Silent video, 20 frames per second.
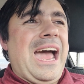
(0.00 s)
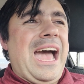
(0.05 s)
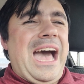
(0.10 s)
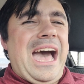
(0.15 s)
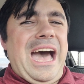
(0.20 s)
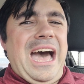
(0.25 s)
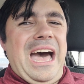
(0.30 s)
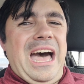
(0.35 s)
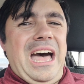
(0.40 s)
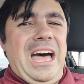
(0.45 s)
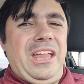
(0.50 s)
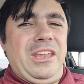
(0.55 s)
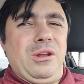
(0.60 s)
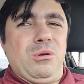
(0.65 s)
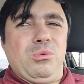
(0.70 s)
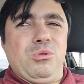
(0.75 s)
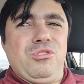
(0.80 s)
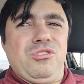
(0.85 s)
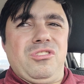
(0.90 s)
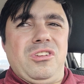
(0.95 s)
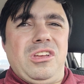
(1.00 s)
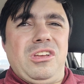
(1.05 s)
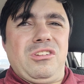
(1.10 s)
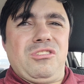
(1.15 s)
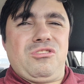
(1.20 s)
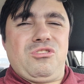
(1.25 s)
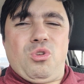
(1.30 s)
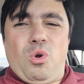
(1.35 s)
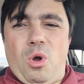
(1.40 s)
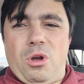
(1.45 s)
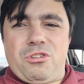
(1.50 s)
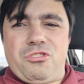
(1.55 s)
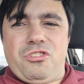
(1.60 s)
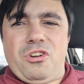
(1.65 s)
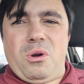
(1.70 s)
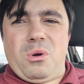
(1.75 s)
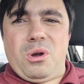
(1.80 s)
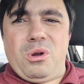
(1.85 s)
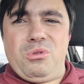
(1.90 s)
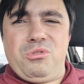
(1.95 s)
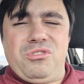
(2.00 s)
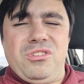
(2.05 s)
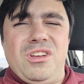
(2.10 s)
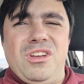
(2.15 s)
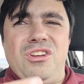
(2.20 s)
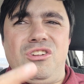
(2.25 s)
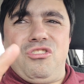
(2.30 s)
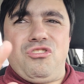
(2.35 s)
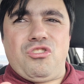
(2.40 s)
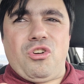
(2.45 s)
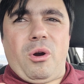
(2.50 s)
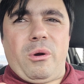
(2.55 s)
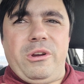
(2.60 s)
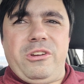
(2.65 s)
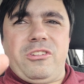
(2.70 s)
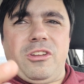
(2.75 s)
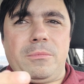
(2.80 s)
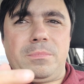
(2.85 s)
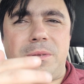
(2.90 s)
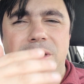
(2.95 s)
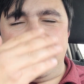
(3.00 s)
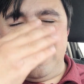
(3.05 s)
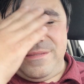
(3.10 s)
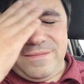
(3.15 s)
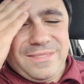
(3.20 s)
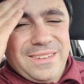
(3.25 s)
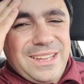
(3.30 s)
Uh, there was a talk show host, Shari something.